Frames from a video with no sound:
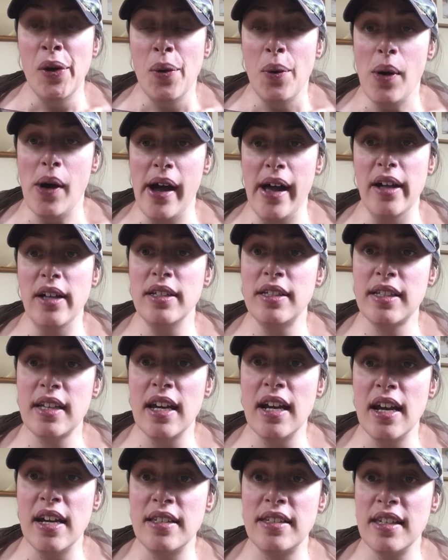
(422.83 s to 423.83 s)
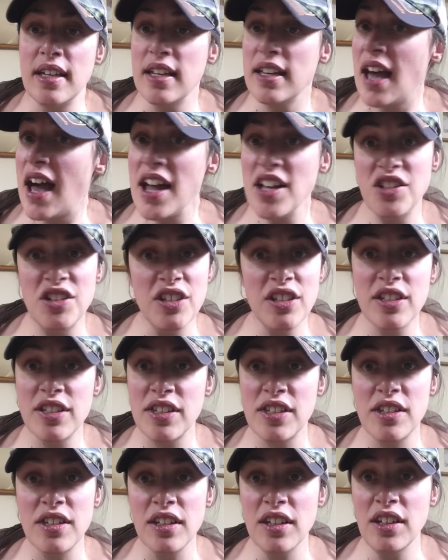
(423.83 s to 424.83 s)
What else can I say? Yeah,
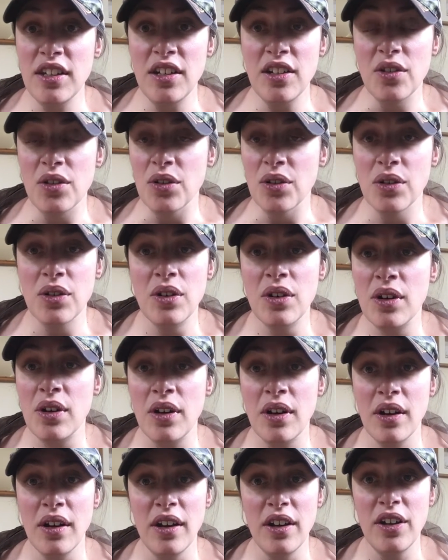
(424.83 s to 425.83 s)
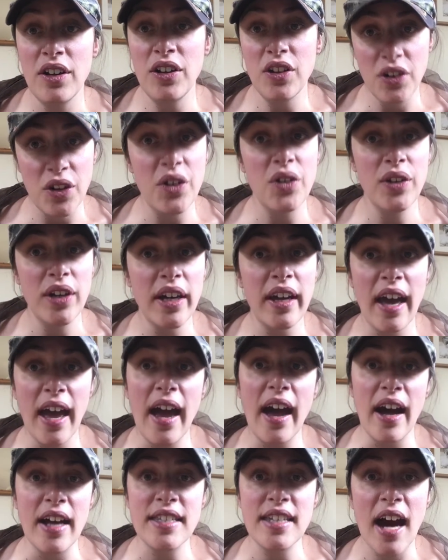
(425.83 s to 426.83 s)
just, you know, you're going to
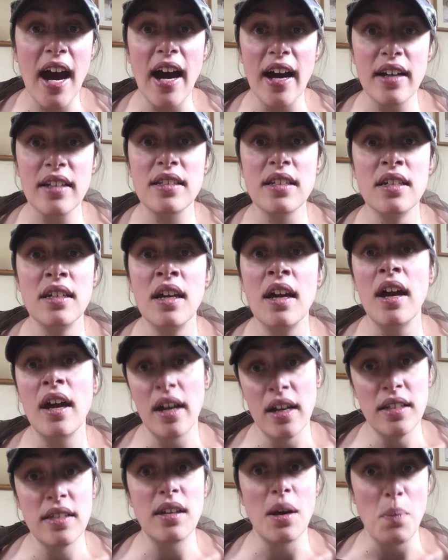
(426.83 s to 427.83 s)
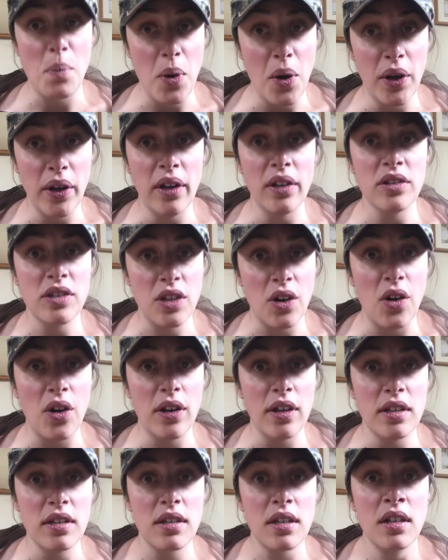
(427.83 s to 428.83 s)
get attacked at some point in
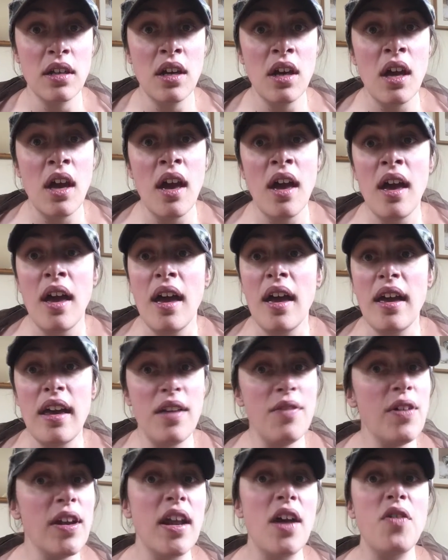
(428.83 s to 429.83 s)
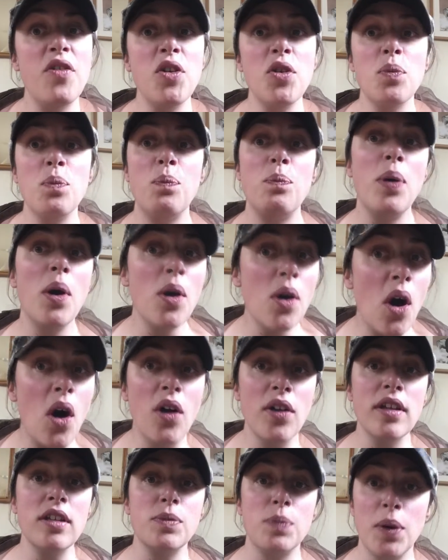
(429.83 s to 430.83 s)
Scotland. Even if you put all
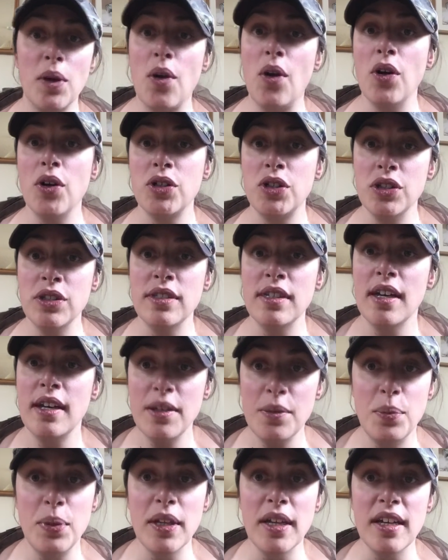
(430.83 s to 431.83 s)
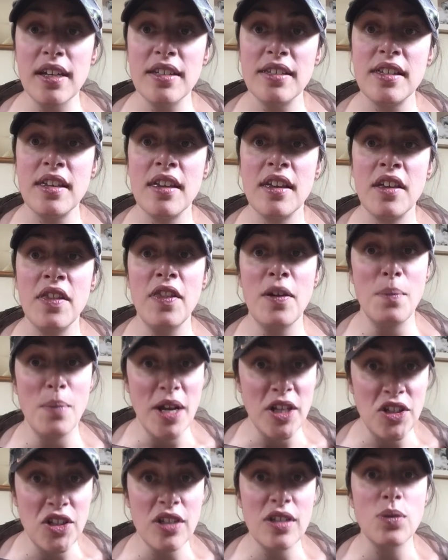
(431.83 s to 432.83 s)
these precautions into place, the
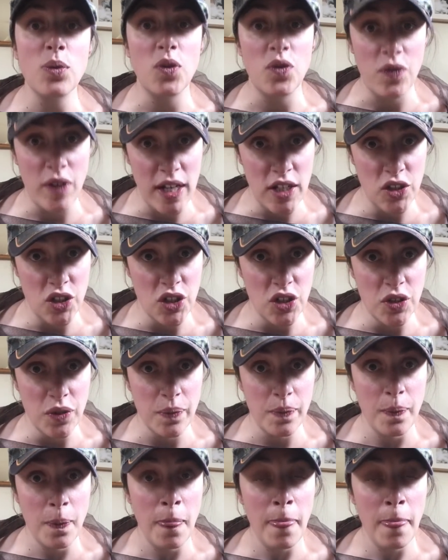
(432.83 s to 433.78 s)
midges will find you.